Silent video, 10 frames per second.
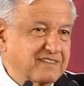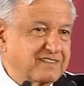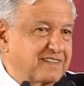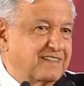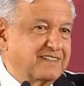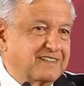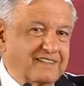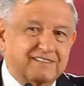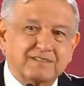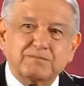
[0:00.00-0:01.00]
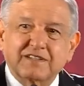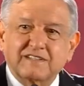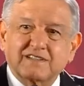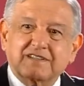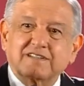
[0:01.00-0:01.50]
because a country
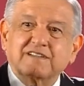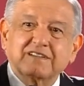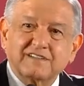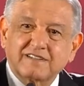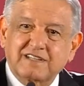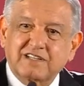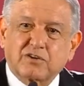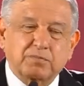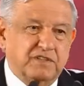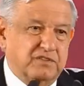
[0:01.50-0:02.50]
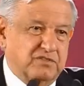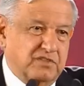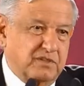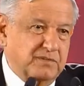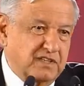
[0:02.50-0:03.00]
had interest in
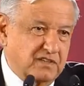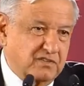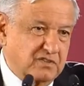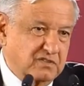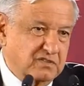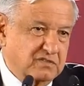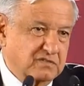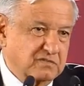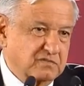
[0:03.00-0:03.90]
selling helicopters